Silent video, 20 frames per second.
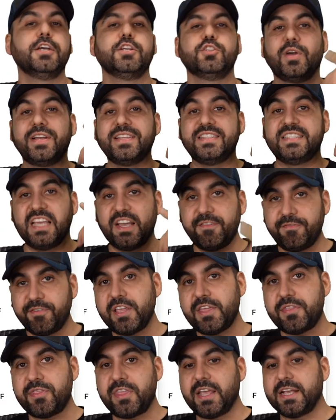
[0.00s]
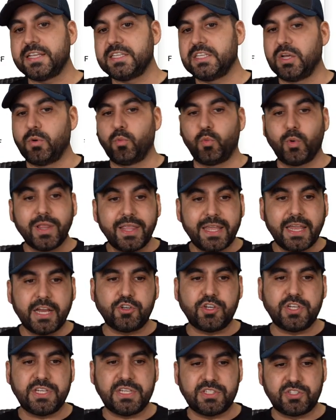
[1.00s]
So I definitely think it's a really
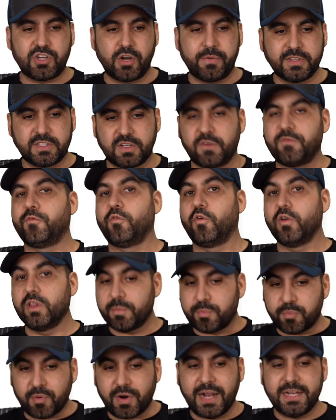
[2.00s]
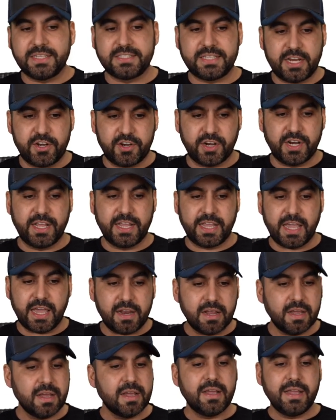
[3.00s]
interesting service for the price that you're gonna
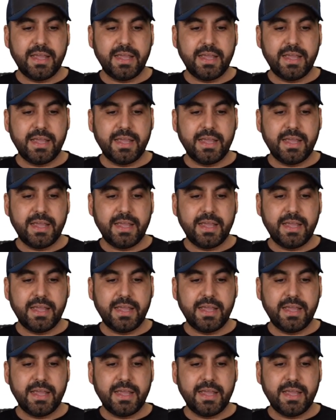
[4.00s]
get.